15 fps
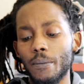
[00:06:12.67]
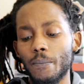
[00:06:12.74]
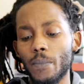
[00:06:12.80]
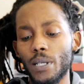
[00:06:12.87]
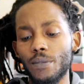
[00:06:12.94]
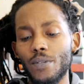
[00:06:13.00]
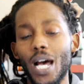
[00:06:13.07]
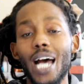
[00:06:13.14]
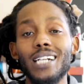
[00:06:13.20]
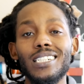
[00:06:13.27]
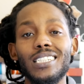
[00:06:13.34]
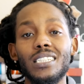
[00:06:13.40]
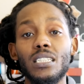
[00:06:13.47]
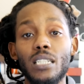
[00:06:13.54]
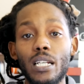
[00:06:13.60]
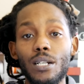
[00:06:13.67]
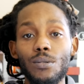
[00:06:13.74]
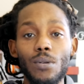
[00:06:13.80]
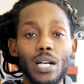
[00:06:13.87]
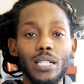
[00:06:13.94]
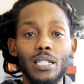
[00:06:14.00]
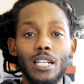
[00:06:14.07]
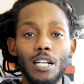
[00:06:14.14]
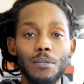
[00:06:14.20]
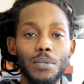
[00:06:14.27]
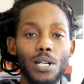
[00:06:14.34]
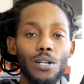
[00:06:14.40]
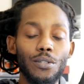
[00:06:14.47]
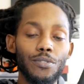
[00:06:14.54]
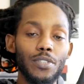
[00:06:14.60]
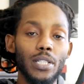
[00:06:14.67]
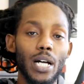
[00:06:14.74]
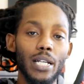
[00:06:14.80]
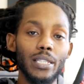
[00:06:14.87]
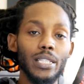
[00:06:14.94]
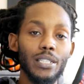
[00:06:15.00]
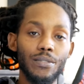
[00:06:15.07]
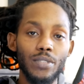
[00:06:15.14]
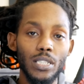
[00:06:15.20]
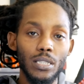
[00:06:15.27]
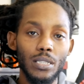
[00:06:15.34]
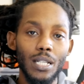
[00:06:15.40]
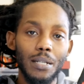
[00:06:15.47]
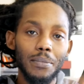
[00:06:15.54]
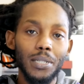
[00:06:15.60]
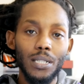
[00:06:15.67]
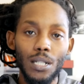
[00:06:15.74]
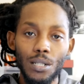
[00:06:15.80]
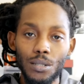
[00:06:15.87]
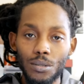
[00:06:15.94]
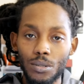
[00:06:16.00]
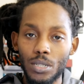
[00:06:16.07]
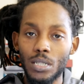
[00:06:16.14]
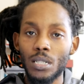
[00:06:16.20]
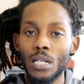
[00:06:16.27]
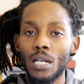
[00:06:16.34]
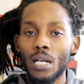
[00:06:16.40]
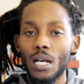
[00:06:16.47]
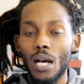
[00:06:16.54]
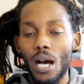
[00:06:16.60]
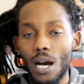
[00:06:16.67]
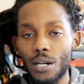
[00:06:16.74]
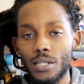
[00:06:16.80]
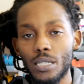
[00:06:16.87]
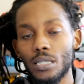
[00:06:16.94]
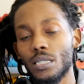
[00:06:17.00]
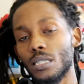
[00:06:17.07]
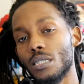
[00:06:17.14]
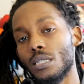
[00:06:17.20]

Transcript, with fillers: Matter I could check right now, but I don't feel like leaving this app to go and all that shit.